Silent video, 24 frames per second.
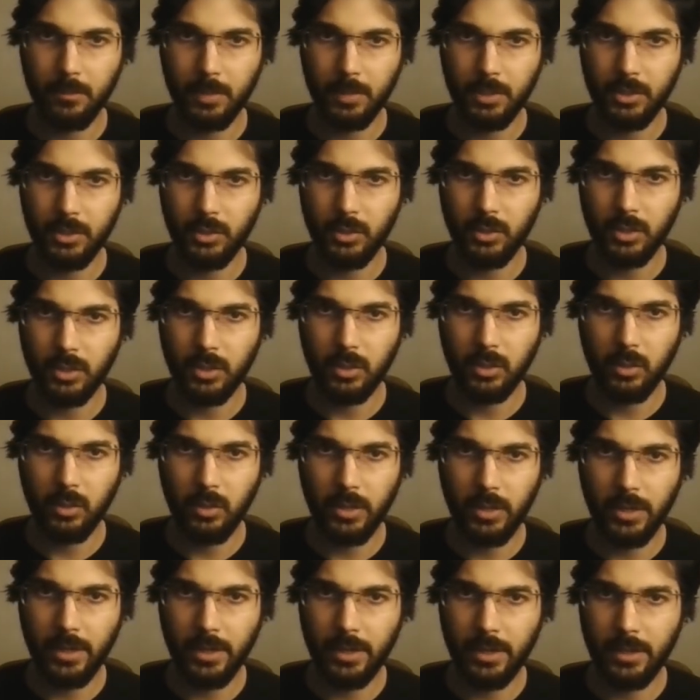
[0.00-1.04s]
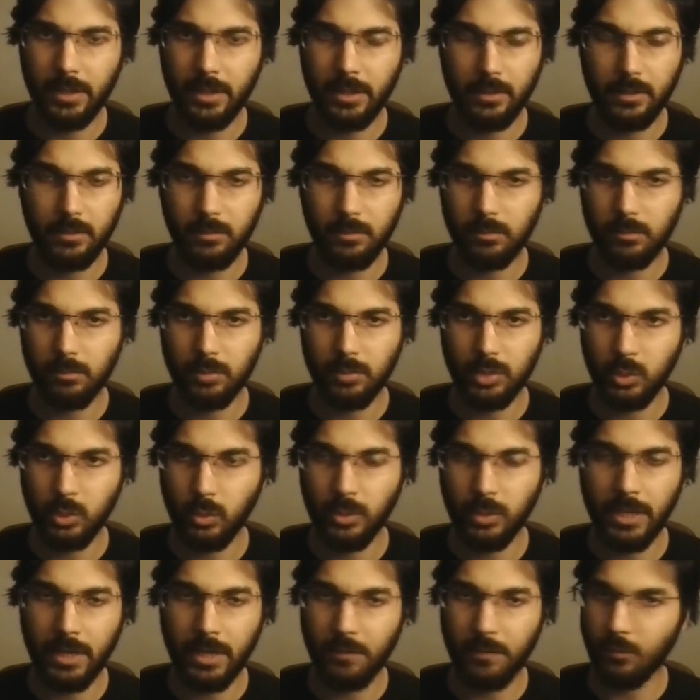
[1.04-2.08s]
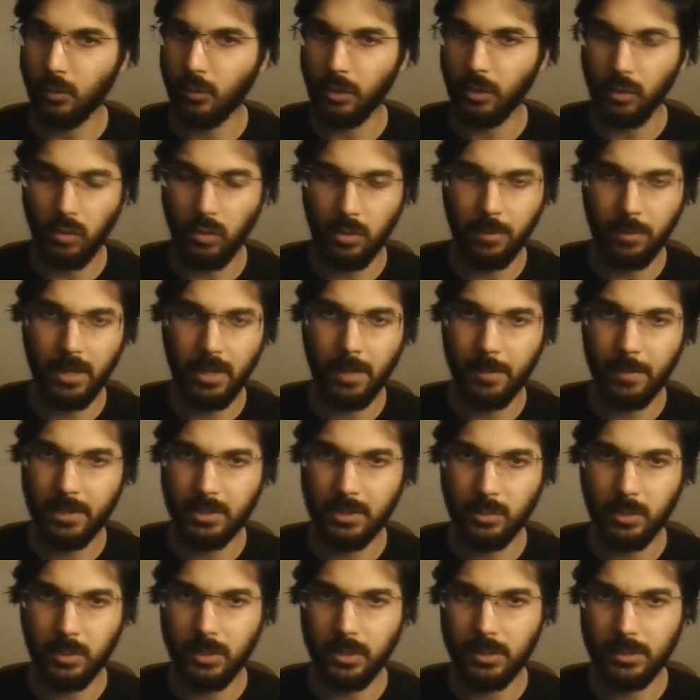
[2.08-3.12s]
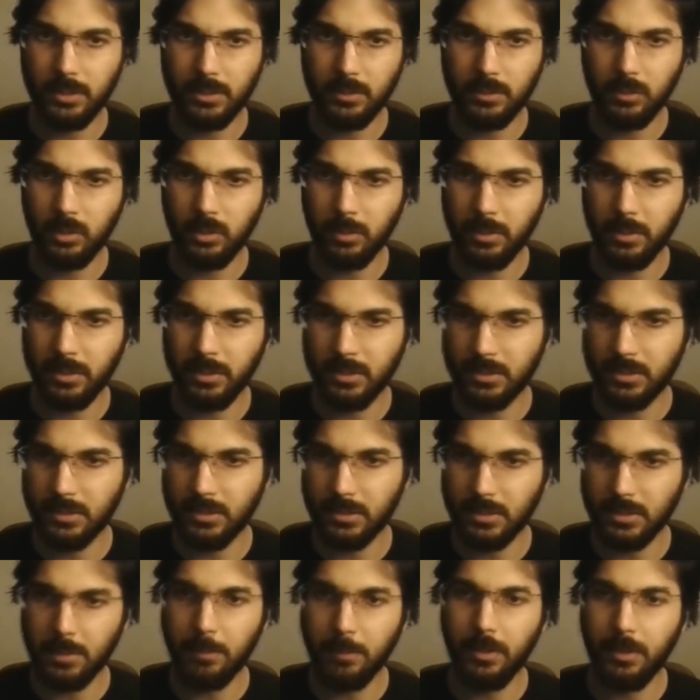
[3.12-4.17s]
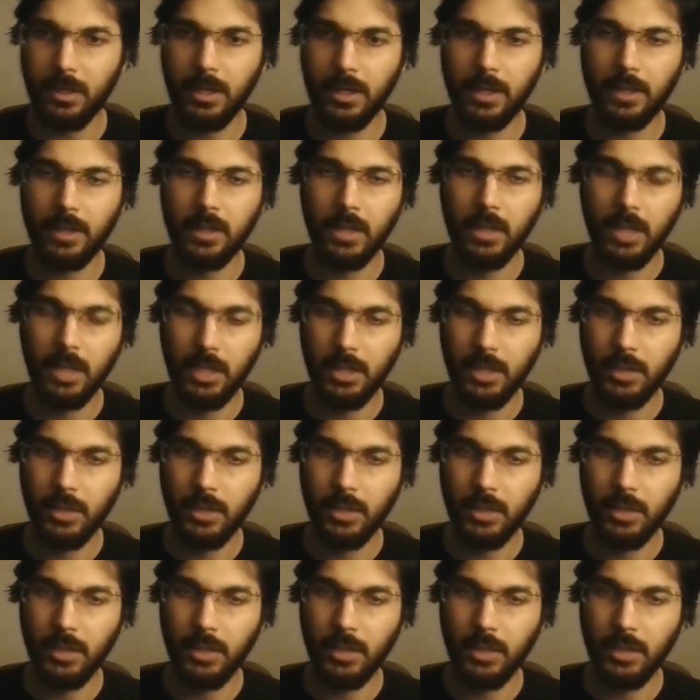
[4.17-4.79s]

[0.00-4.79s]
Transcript: but you can go ahead and do that for your map as well. This will be just a simple line.